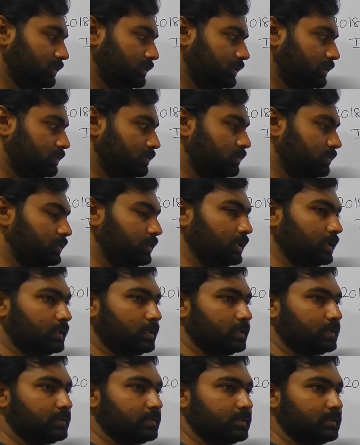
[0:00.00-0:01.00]
teach you
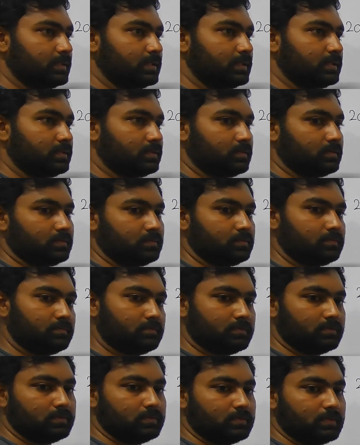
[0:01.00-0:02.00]
that lesson. Then
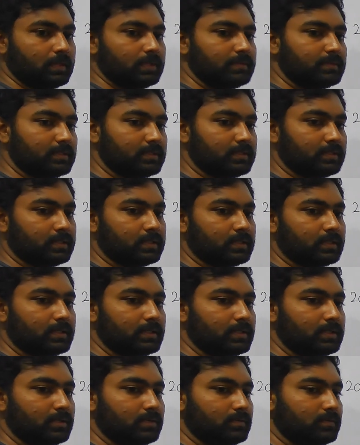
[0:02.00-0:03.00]
you can sit and
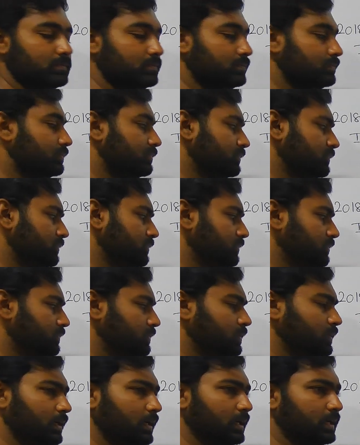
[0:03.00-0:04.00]
write down.
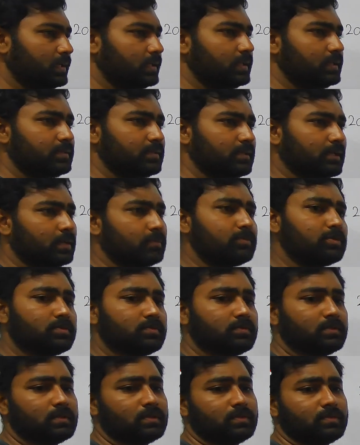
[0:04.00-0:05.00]
At least I'm
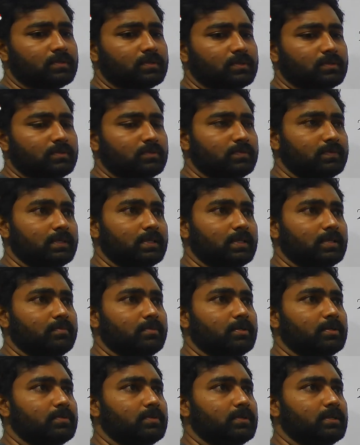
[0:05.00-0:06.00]
sure you will
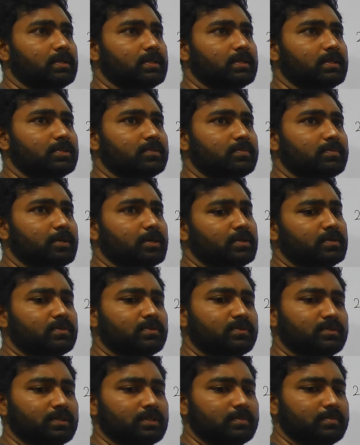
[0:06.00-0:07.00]
able to get S pass
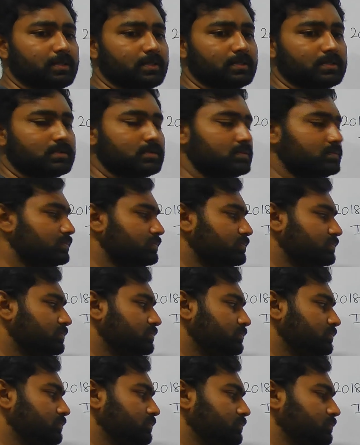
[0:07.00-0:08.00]
or C pass.
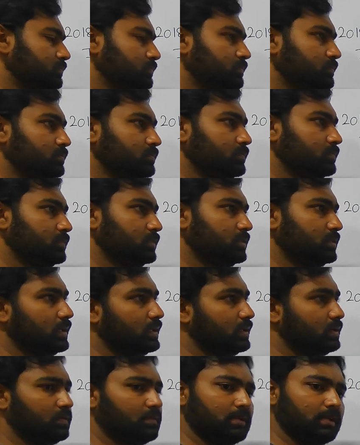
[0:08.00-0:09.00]

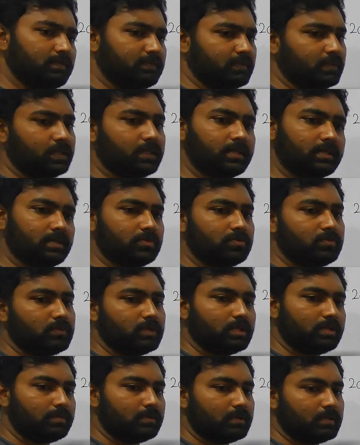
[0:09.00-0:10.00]
Yeah, definitely you
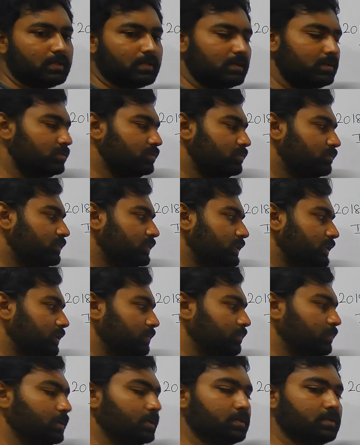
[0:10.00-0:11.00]
will
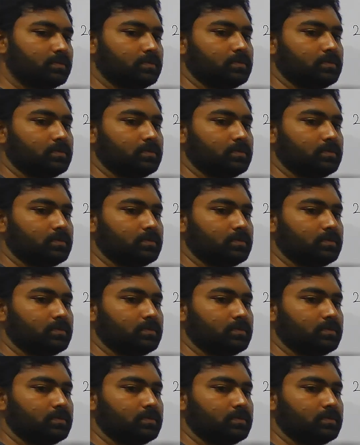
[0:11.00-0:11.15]
able